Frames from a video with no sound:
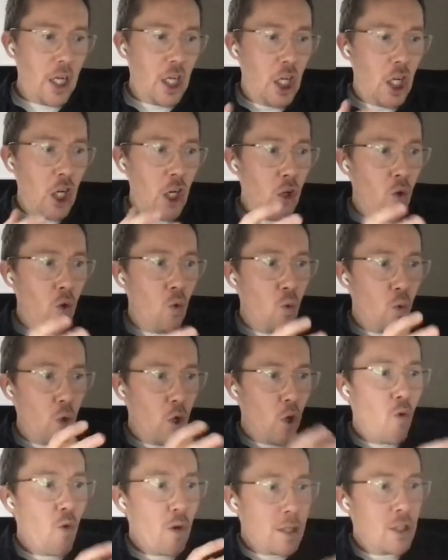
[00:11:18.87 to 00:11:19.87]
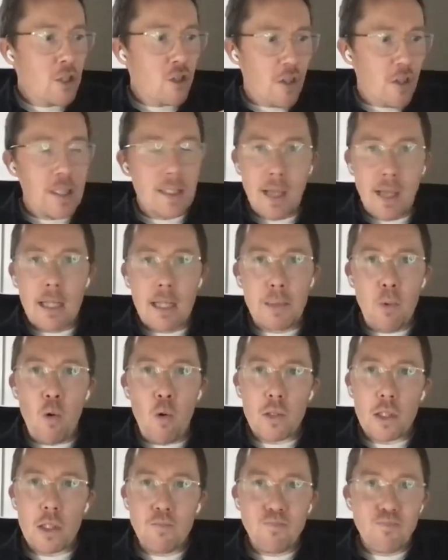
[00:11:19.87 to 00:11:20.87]
Your industry in Sky
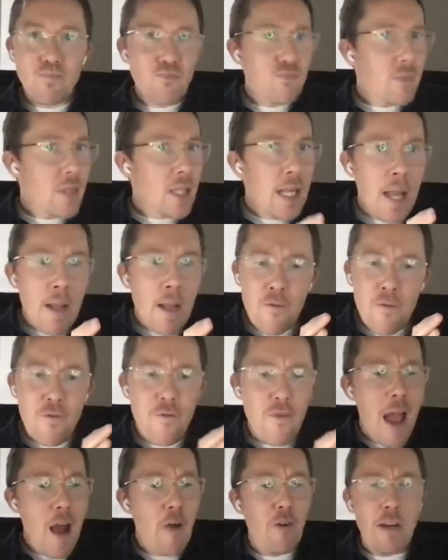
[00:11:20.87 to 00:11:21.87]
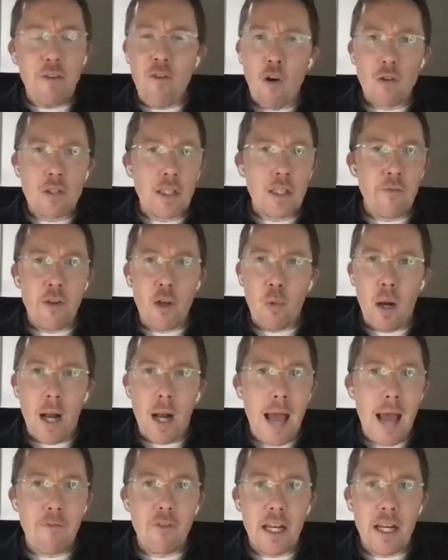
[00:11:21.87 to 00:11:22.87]
Sports, very fossil
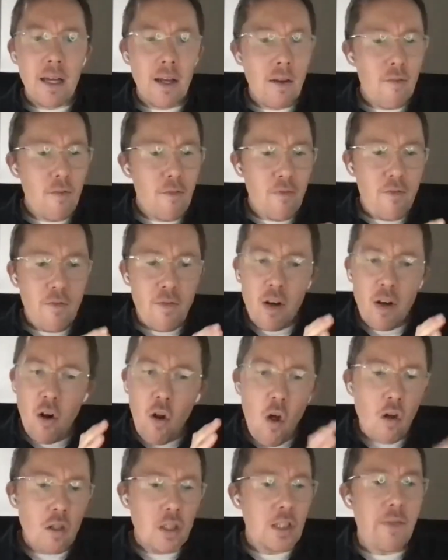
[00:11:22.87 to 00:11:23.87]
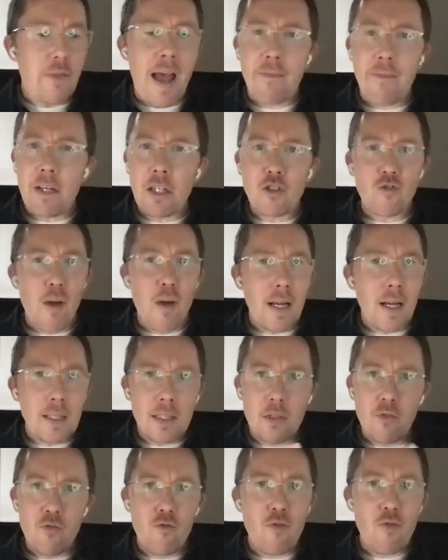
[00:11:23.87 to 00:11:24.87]
fuel heavy, lots of heavy
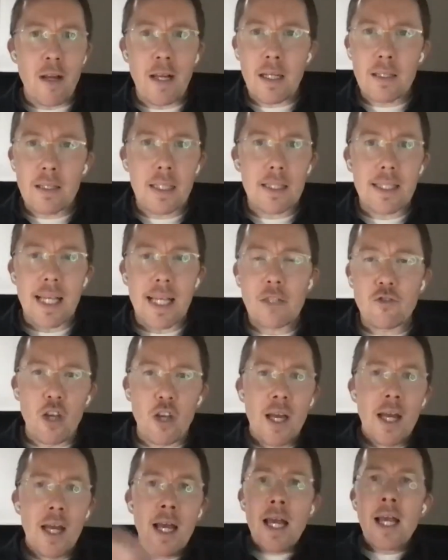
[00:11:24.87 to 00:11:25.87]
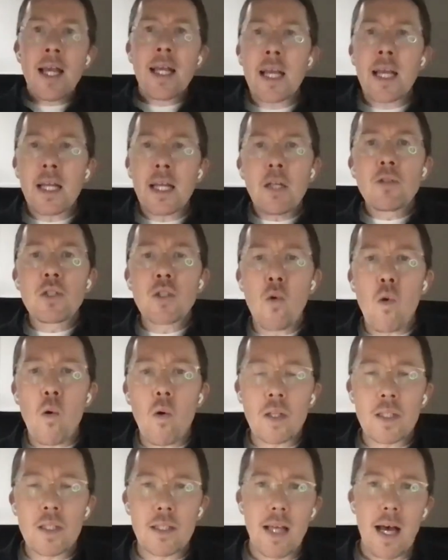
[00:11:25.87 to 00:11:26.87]
trucks and rigs, etc. Can you
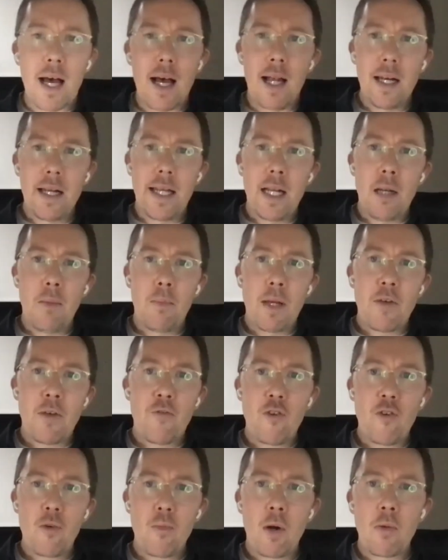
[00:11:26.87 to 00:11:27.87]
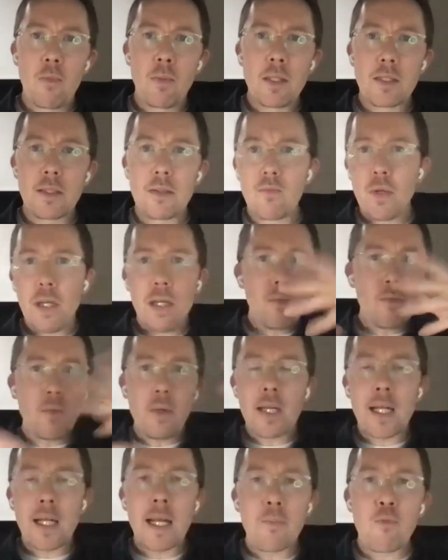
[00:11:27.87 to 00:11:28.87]
talk to that a little bit for a moment, and
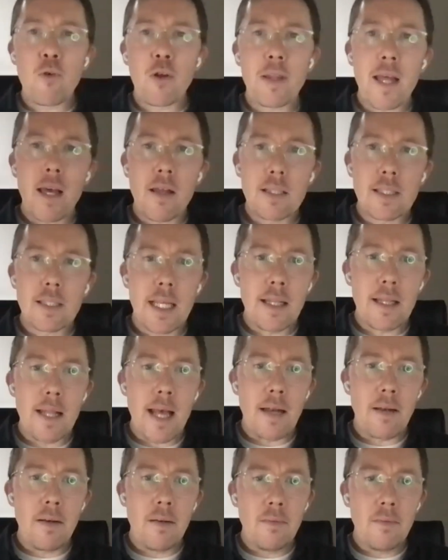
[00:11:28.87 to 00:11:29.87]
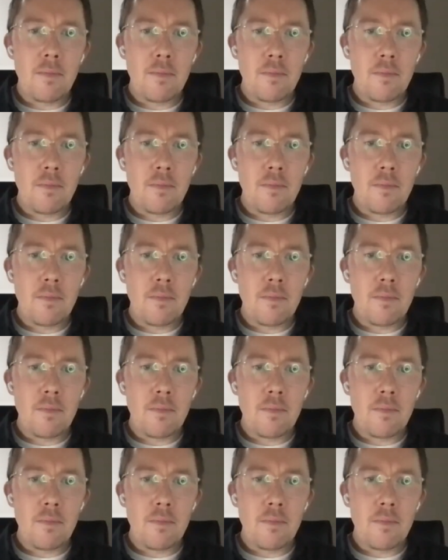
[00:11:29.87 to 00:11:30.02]
we'll bring the others in then?